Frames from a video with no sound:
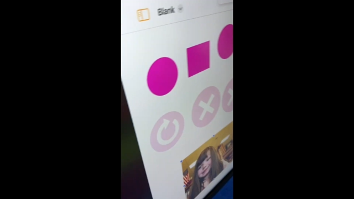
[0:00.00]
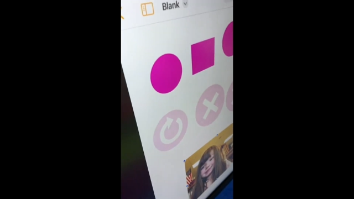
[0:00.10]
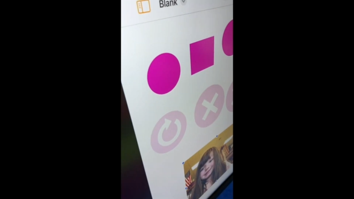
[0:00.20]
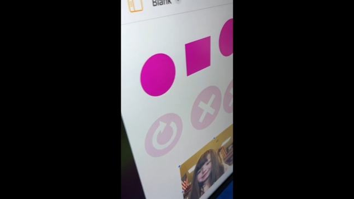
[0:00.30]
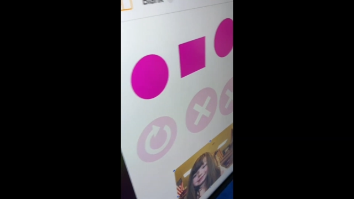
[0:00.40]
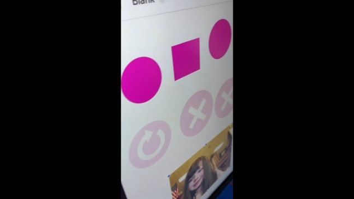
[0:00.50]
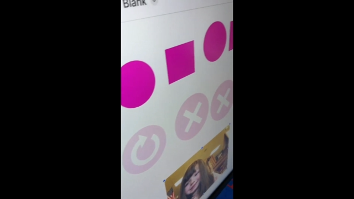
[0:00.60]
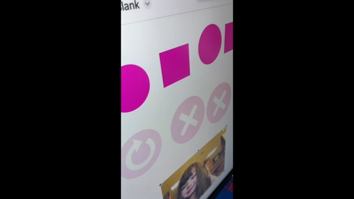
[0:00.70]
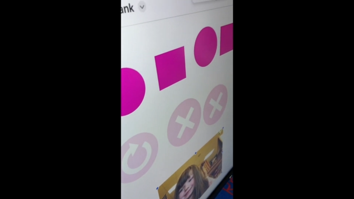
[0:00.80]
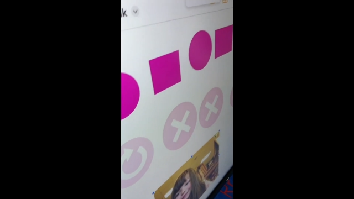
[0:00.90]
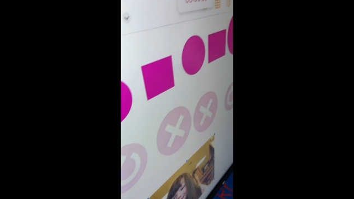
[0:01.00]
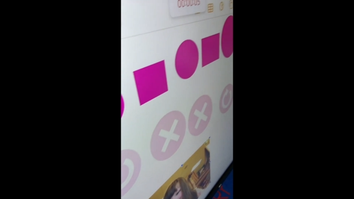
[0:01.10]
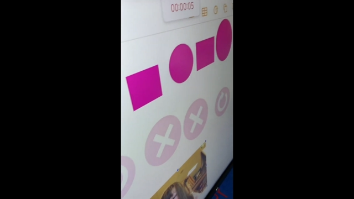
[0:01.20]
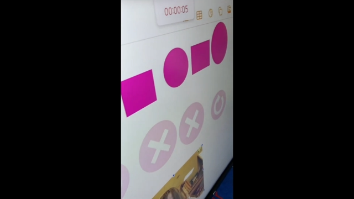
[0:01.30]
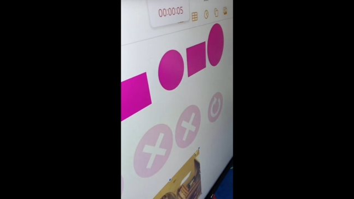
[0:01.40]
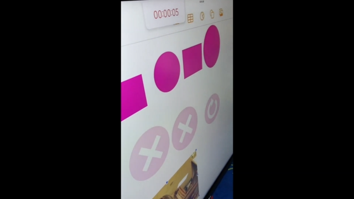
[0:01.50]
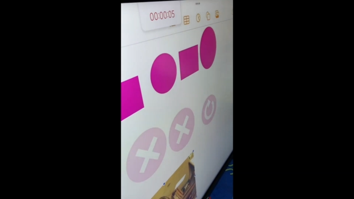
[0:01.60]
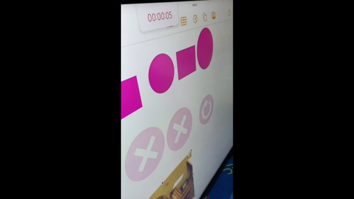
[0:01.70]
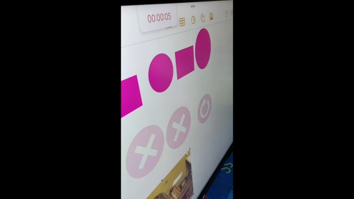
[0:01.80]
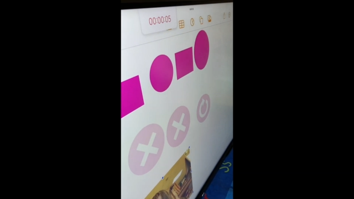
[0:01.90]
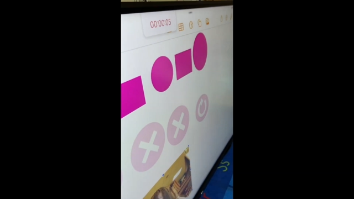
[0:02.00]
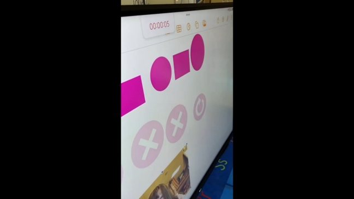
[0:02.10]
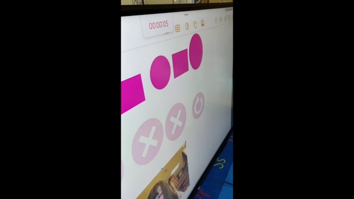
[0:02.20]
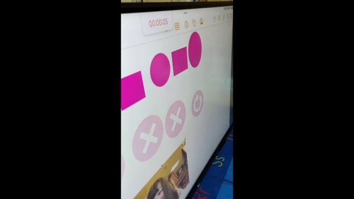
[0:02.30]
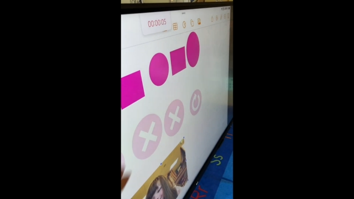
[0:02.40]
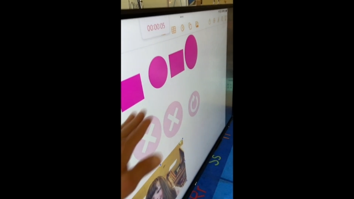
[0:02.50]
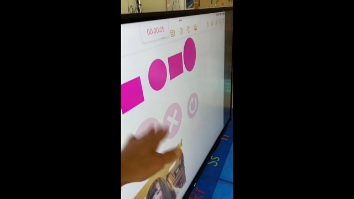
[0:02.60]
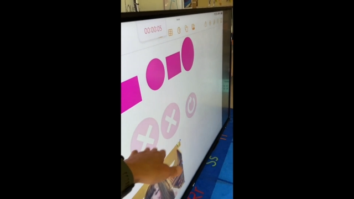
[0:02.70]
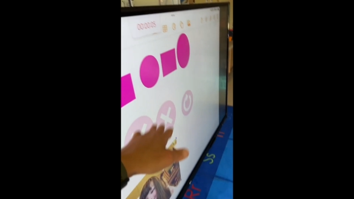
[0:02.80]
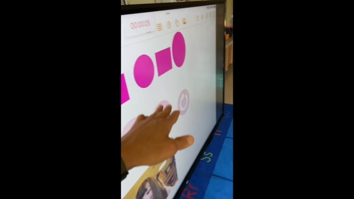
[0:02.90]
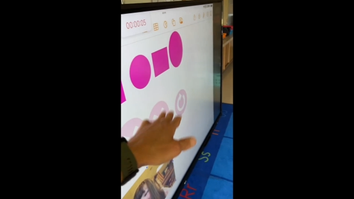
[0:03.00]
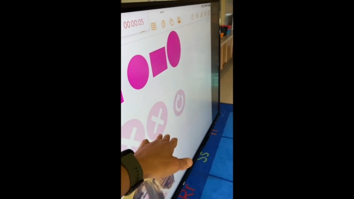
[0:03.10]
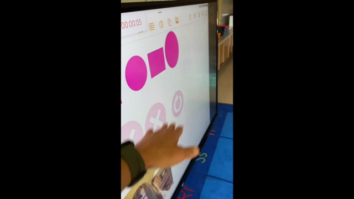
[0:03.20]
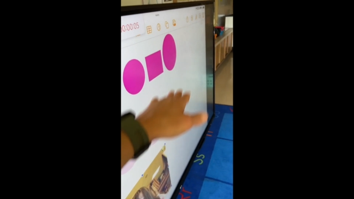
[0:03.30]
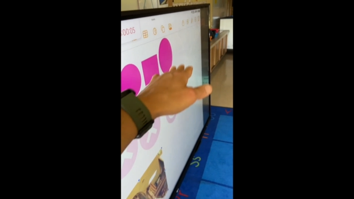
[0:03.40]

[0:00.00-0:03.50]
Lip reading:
(no speaker visible)